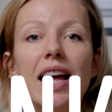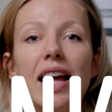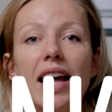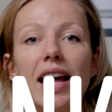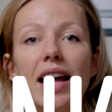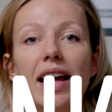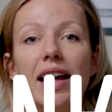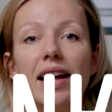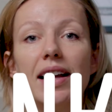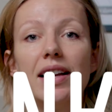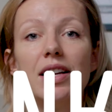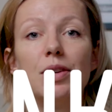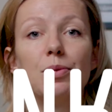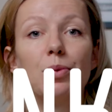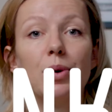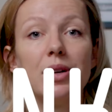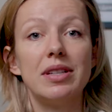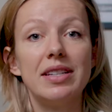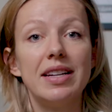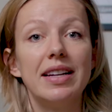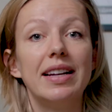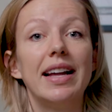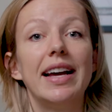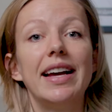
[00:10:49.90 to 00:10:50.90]
And
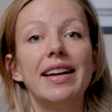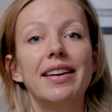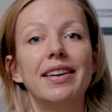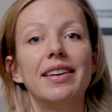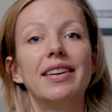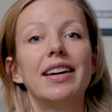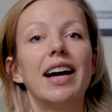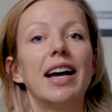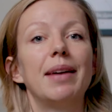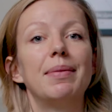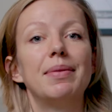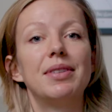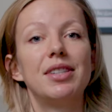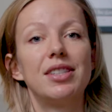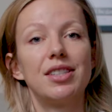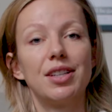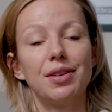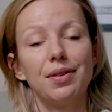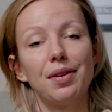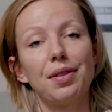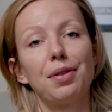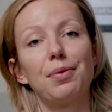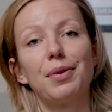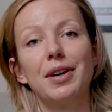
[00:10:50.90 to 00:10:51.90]
1 year later, I'm
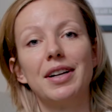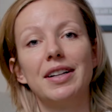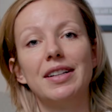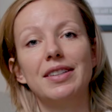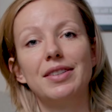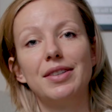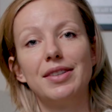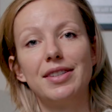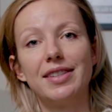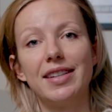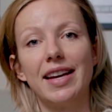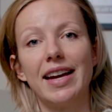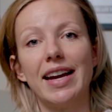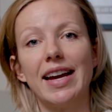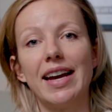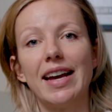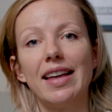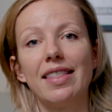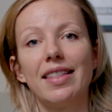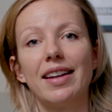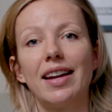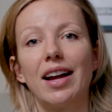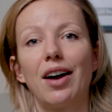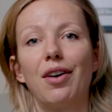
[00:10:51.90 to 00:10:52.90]
so thrilled to say
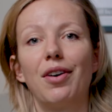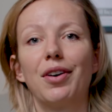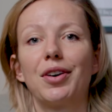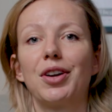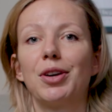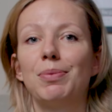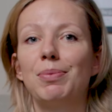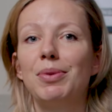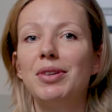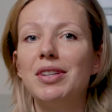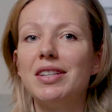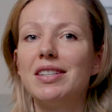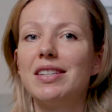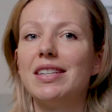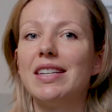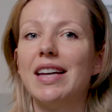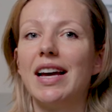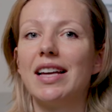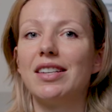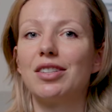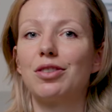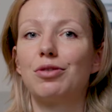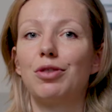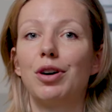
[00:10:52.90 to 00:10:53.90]
that our community
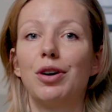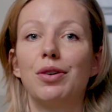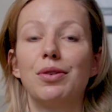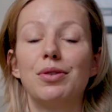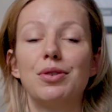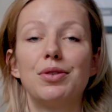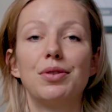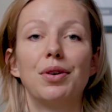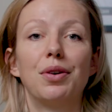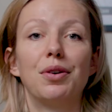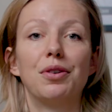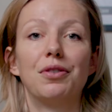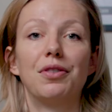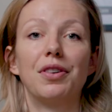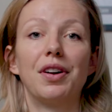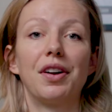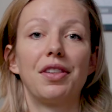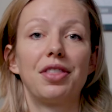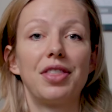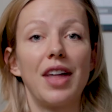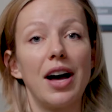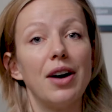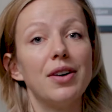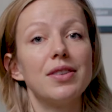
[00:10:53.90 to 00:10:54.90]
has grown to over
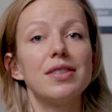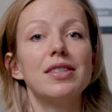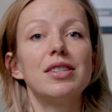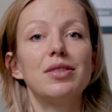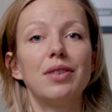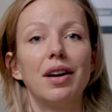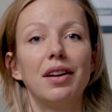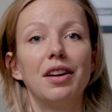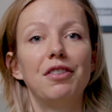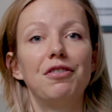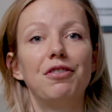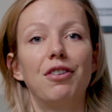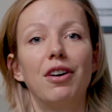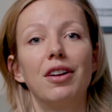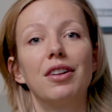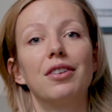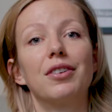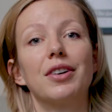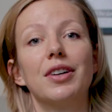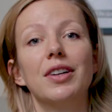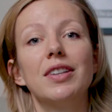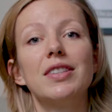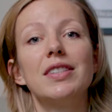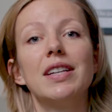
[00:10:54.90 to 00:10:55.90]
1,200
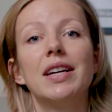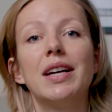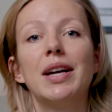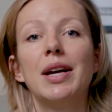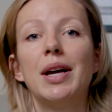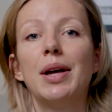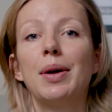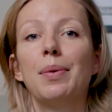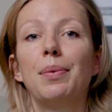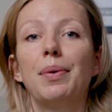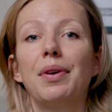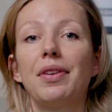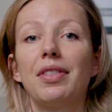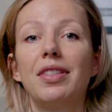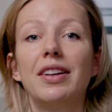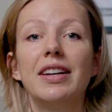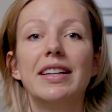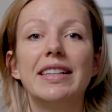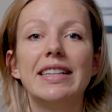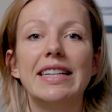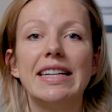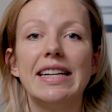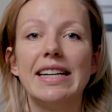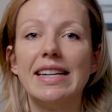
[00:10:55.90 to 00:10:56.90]
followers with
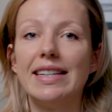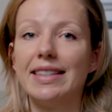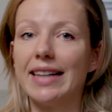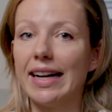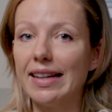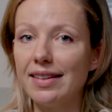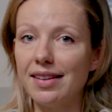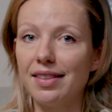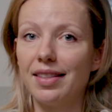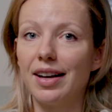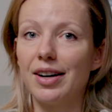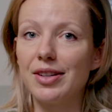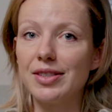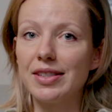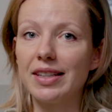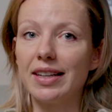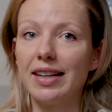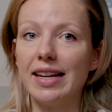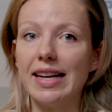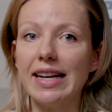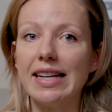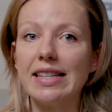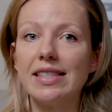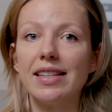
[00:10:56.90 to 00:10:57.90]
nearly 90,000
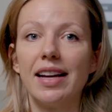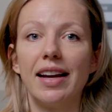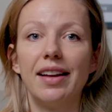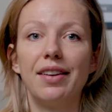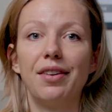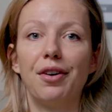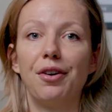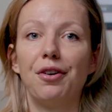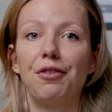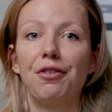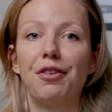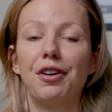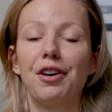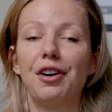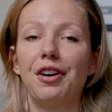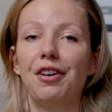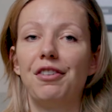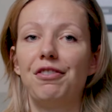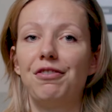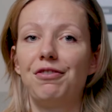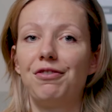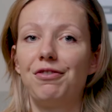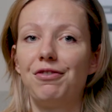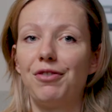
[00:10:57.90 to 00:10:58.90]
clicks and over
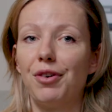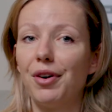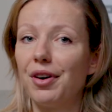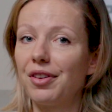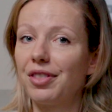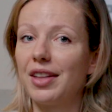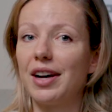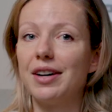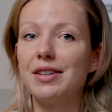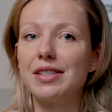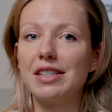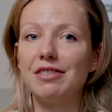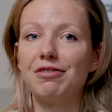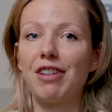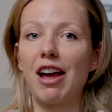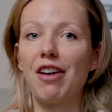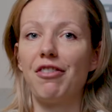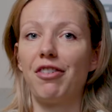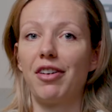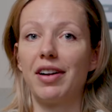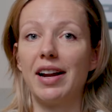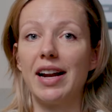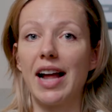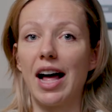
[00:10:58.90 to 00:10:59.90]

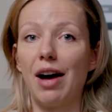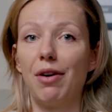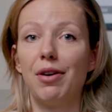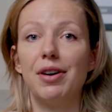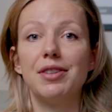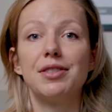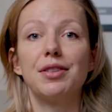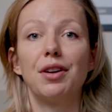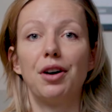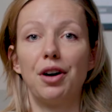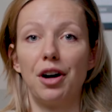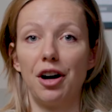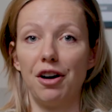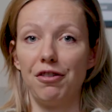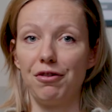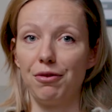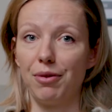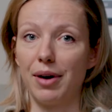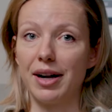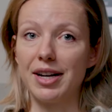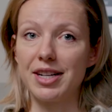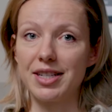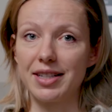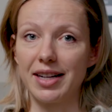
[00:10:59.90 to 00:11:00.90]
4,500 hours of
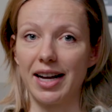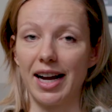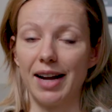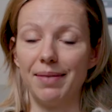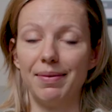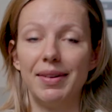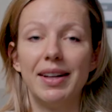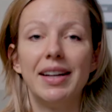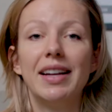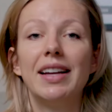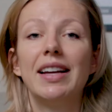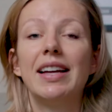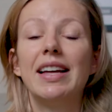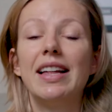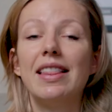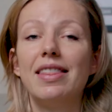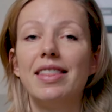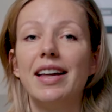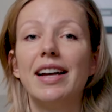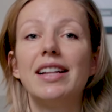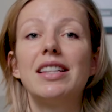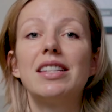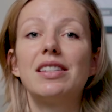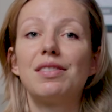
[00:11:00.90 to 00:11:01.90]
watch time.
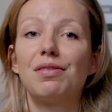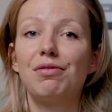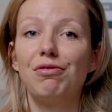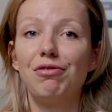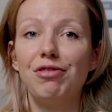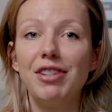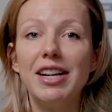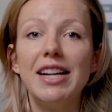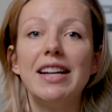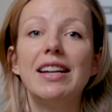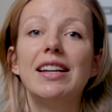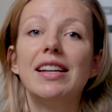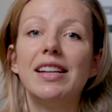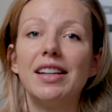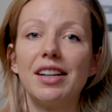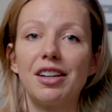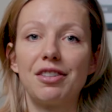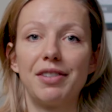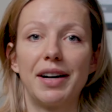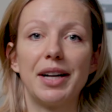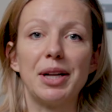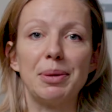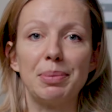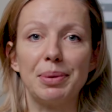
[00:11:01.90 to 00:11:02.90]
That's really
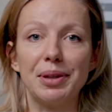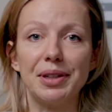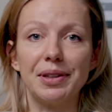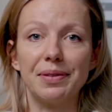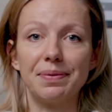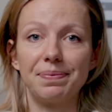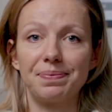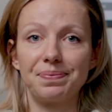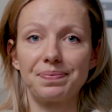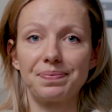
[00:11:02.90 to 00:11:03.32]
incredible.